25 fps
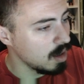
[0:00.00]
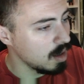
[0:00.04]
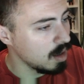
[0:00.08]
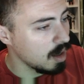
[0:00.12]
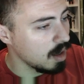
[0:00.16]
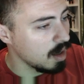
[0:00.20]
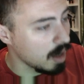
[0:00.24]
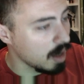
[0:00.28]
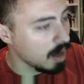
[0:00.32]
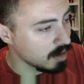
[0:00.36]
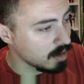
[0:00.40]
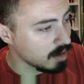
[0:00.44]

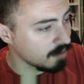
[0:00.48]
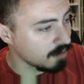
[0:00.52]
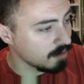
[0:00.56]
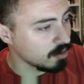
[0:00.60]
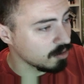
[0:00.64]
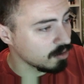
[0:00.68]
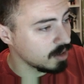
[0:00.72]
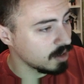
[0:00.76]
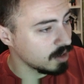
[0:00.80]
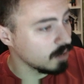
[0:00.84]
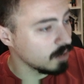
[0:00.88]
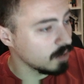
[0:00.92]
and
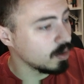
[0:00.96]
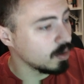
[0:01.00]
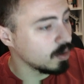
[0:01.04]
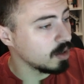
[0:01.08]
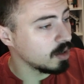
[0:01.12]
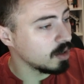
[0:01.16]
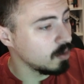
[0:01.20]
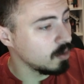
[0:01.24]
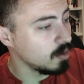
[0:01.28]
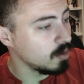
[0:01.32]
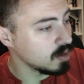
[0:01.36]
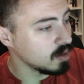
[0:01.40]
after that we
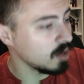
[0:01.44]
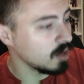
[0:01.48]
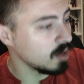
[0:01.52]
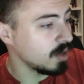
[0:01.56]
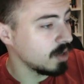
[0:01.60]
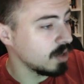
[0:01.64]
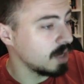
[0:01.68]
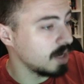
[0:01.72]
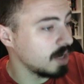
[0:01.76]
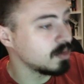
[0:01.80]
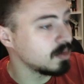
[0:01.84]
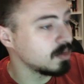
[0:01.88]
can use our
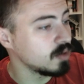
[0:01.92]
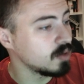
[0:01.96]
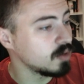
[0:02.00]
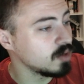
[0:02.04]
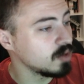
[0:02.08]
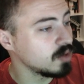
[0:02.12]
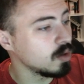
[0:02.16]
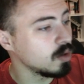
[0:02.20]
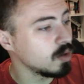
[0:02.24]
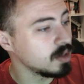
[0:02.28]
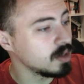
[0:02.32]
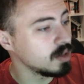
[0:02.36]
game's
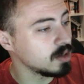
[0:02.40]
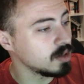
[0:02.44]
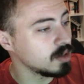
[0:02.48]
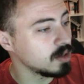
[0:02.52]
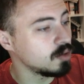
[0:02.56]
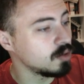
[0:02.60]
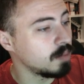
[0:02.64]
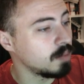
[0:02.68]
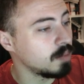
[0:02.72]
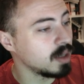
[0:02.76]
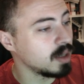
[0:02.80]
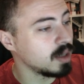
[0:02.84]
resources
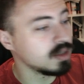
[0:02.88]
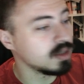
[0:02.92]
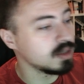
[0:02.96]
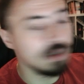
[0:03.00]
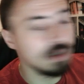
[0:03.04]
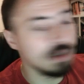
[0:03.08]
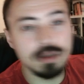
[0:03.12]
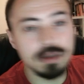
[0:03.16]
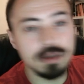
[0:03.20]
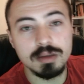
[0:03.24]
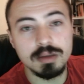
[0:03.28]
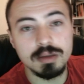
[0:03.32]
to
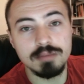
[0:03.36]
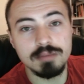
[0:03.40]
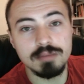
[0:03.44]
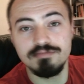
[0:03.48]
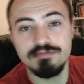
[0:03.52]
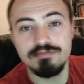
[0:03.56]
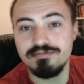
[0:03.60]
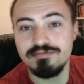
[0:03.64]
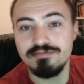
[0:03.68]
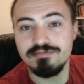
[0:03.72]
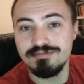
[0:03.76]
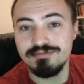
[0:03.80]
pass
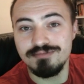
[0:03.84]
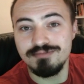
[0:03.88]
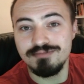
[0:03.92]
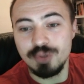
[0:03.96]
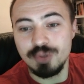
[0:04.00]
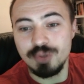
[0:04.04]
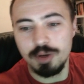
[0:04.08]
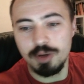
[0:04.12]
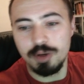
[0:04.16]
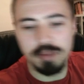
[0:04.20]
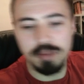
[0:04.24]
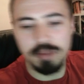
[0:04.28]

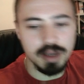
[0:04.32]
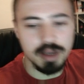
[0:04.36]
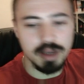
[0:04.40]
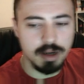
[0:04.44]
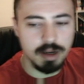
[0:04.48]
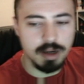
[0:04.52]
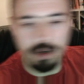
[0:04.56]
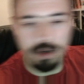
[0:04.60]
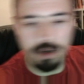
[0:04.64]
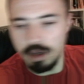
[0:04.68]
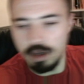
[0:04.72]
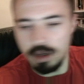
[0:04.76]
to our
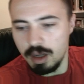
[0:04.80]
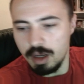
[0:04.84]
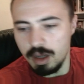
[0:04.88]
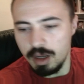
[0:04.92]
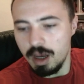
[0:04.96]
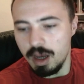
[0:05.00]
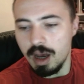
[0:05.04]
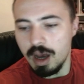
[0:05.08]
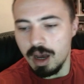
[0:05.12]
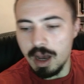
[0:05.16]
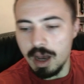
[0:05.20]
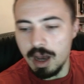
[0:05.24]
player.
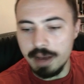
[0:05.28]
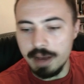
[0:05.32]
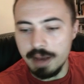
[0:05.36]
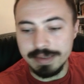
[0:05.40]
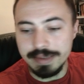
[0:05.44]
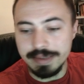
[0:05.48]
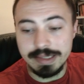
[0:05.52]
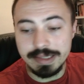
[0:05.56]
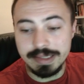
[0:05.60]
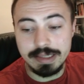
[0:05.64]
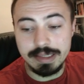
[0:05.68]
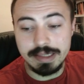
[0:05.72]

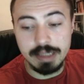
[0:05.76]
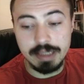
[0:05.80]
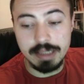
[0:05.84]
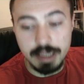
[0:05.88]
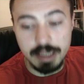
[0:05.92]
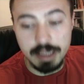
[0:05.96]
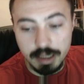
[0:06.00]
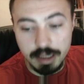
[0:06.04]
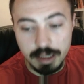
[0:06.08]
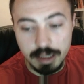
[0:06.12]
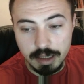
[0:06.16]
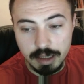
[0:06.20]
I
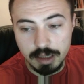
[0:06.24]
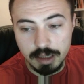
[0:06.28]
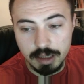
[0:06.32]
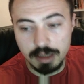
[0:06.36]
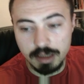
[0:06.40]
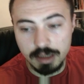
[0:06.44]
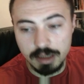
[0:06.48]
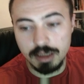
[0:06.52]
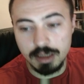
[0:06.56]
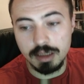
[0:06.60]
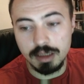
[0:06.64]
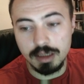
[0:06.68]
think
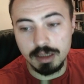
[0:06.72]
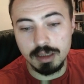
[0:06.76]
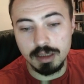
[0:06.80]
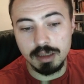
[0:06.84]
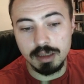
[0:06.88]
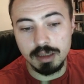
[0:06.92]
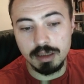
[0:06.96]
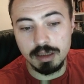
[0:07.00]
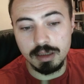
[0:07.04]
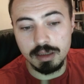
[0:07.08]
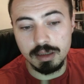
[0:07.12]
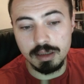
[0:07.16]

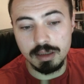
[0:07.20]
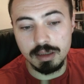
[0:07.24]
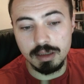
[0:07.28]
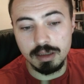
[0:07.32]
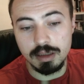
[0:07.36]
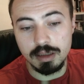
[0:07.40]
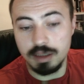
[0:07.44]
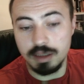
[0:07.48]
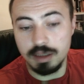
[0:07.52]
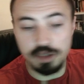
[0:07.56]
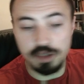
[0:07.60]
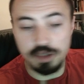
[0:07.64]

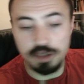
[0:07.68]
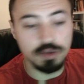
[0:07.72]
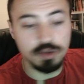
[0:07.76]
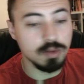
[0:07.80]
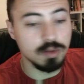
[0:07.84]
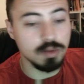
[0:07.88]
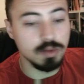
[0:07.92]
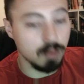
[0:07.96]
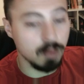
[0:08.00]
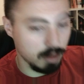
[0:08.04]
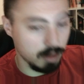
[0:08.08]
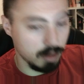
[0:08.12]
this
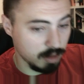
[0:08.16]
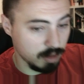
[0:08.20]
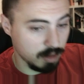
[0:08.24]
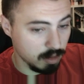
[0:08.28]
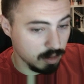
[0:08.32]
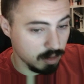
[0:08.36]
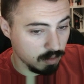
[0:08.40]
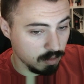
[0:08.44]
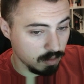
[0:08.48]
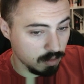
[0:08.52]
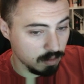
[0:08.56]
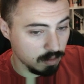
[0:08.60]
should work now.
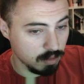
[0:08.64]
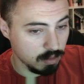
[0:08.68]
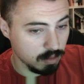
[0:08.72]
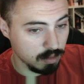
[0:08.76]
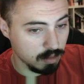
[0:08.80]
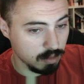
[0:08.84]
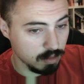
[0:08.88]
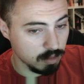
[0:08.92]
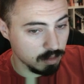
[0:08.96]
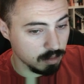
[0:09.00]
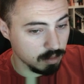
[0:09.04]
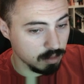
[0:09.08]

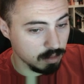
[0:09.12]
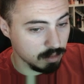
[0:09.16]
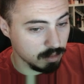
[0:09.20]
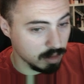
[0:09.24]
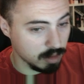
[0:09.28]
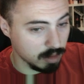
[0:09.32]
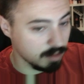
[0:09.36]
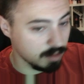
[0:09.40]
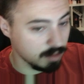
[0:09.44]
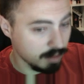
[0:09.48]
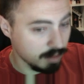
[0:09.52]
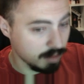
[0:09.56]

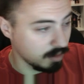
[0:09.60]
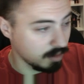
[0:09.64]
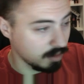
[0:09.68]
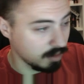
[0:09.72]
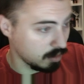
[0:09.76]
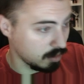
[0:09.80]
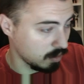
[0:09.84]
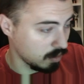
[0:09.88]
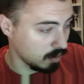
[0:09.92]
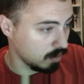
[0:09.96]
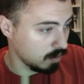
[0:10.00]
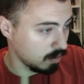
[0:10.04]
I think
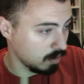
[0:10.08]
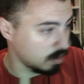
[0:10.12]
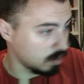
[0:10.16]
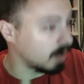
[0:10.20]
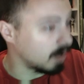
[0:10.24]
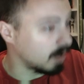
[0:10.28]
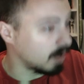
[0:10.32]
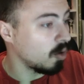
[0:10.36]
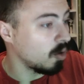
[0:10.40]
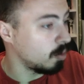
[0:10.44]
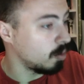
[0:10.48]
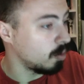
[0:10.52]
so.
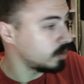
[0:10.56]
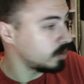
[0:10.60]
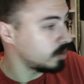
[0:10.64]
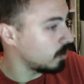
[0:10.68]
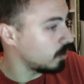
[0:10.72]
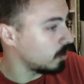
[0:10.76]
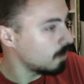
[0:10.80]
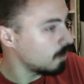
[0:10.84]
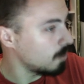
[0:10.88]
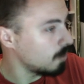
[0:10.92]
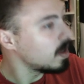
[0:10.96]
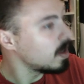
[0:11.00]
I hope
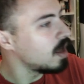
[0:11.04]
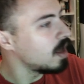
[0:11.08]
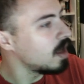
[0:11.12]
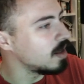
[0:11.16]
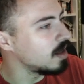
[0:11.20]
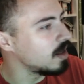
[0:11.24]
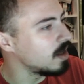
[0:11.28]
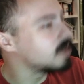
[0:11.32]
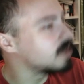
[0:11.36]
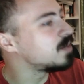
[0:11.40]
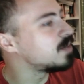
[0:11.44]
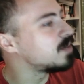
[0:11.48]
so.
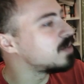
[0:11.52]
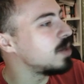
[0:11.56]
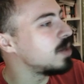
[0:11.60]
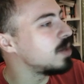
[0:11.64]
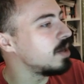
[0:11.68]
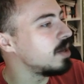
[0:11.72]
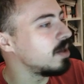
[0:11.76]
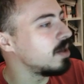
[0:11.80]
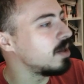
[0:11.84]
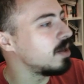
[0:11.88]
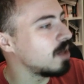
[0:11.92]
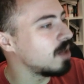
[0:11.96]
Let
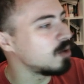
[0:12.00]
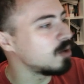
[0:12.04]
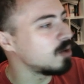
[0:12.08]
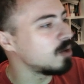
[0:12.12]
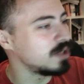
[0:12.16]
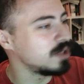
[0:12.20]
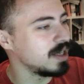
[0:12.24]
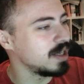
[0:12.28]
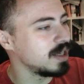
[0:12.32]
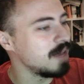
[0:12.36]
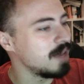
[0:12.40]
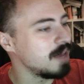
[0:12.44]
me launch
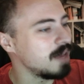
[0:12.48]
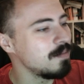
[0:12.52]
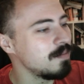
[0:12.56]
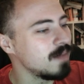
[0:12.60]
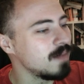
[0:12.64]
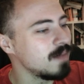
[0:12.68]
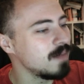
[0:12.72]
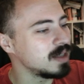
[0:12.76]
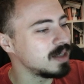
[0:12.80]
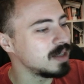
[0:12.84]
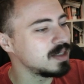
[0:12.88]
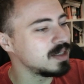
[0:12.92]
the game
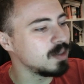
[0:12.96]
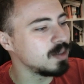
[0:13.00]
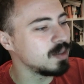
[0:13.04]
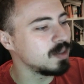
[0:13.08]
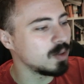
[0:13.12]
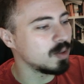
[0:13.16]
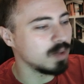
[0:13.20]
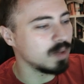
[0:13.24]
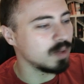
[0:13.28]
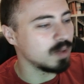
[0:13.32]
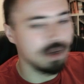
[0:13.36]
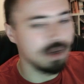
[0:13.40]
and see
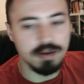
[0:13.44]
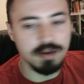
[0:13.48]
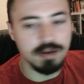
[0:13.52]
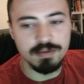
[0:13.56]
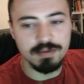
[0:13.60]
what we have.